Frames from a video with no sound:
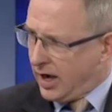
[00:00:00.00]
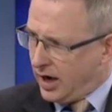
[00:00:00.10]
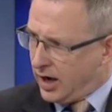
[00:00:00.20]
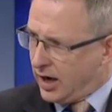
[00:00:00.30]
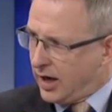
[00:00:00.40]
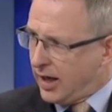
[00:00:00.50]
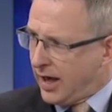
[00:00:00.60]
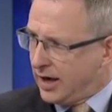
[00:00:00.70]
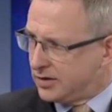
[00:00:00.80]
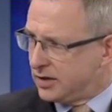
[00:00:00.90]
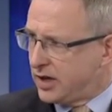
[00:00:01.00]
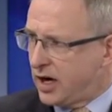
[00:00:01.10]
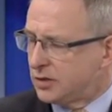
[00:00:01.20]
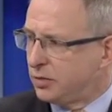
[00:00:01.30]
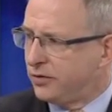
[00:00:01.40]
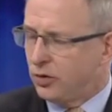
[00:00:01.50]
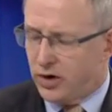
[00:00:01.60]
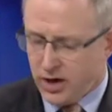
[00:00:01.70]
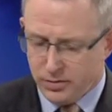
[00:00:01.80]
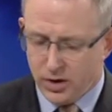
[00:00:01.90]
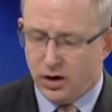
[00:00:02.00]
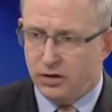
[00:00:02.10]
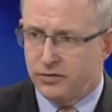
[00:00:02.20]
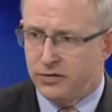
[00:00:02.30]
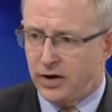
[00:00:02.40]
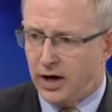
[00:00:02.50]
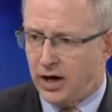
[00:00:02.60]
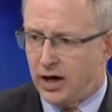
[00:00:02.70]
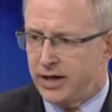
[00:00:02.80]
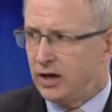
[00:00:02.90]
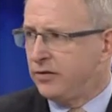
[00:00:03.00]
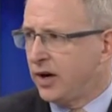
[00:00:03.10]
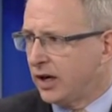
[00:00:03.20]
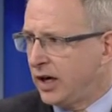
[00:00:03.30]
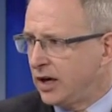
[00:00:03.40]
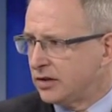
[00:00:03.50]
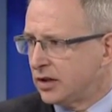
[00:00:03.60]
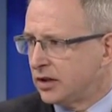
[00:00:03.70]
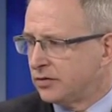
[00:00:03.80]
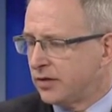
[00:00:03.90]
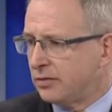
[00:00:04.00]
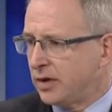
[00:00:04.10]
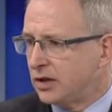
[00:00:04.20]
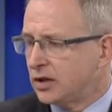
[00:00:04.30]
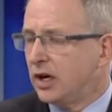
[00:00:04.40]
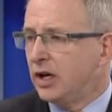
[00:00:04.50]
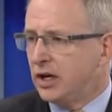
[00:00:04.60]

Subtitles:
has the task before him of identifying and announcing his front bench.